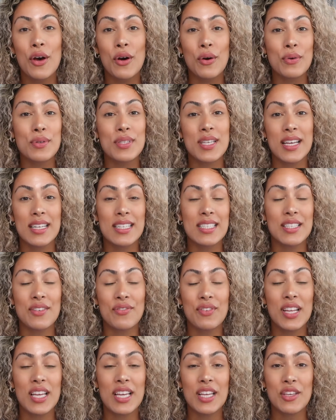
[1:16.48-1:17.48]

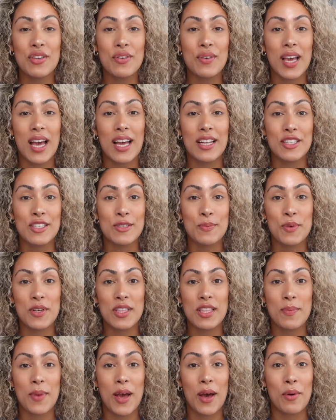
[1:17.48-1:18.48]
Alternatively, you can just
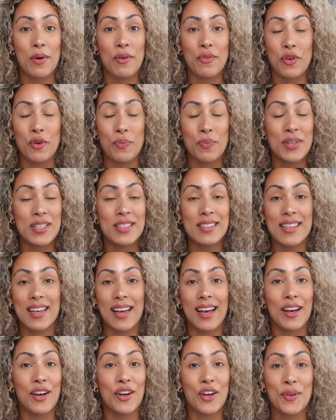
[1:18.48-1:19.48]
print them out of your printer
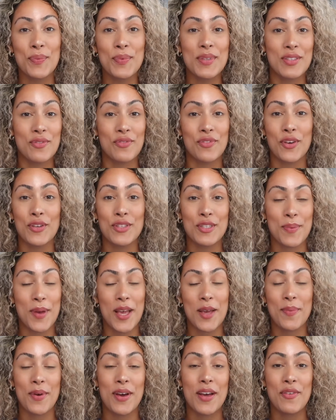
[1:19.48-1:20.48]
at home with some photo
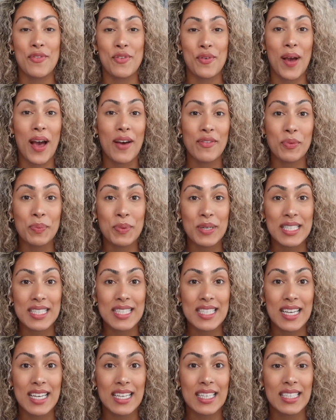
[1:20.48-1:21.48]
paper if you have a
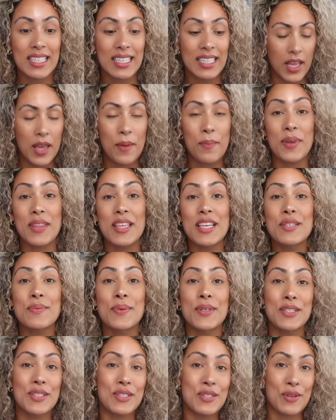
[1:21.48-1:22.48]
printer but these
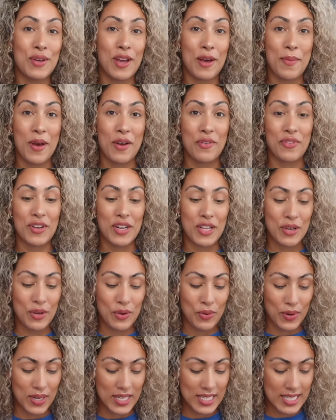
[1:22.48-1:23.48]
ones do come out really
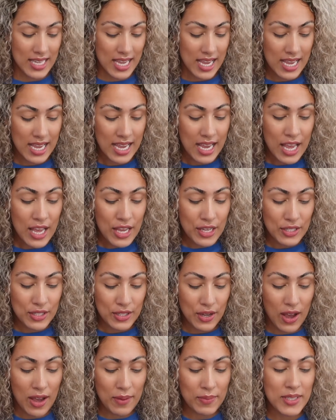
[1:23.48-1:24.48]
good quality.
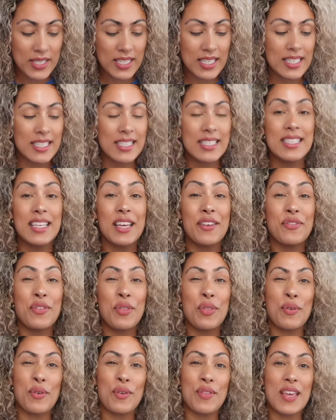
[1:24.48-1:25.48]
So I'm just going to
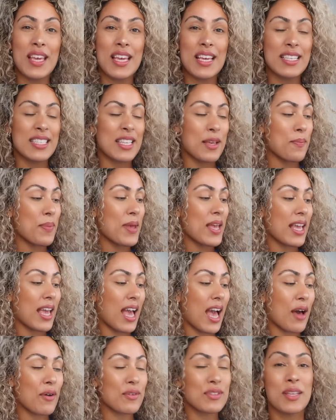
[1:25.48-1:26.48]
sift through these and
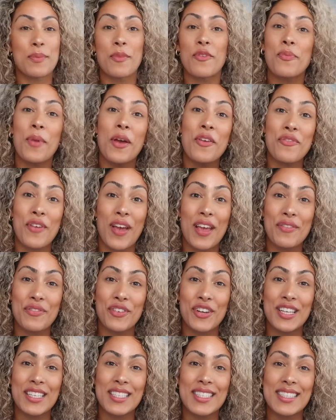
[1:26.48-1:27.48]
pick out some of my
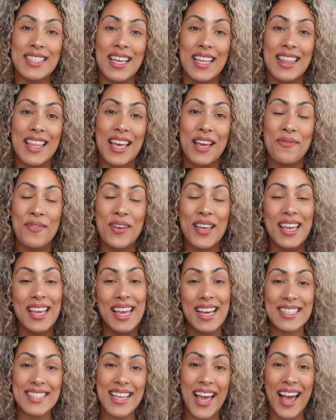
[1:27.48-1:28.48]
favourites and then we can
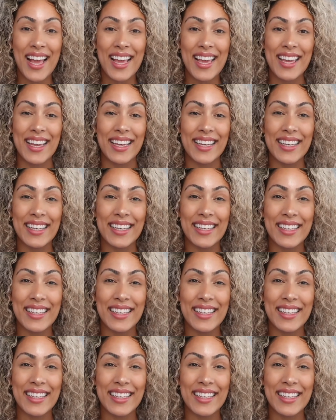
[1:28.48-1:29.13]
get to hanging.